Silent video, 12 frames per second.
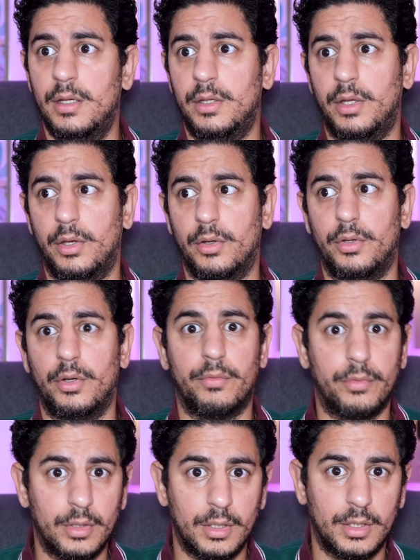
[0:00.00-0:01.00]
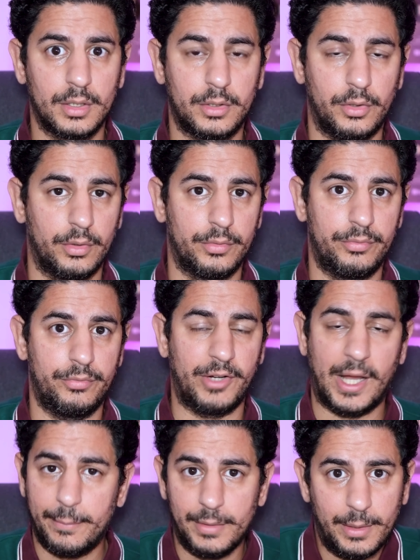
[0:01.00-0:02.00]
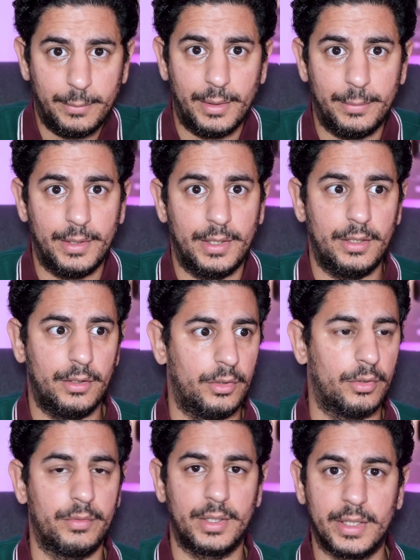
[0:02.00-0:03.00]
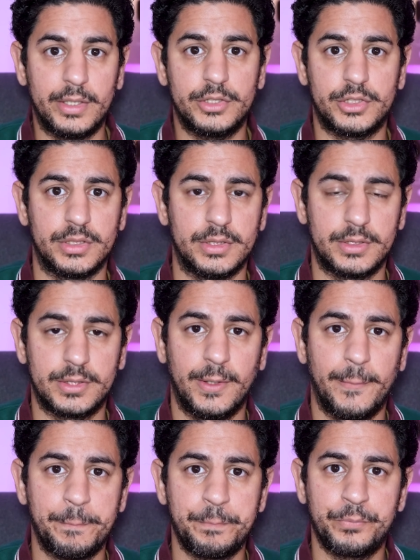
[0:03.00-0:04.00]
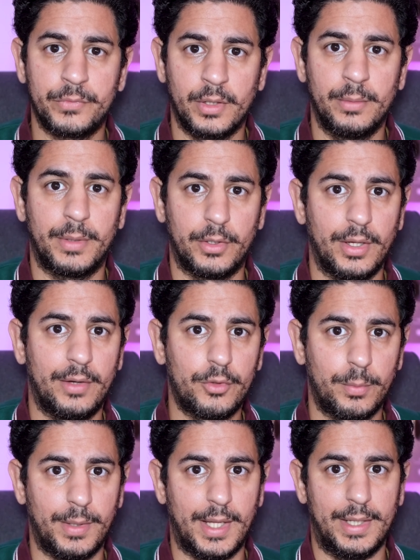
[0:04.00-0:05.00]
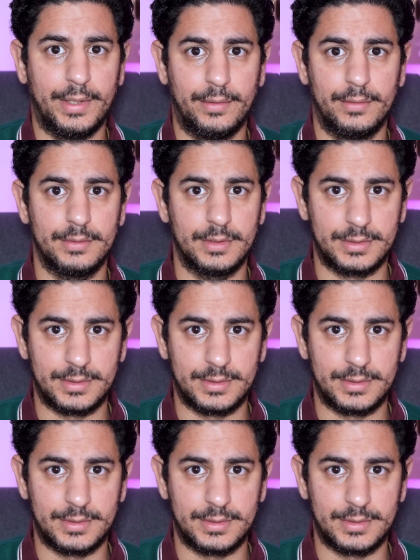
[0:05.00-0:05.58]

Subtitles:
your work, your family, maybe your vacations, but you have to plan the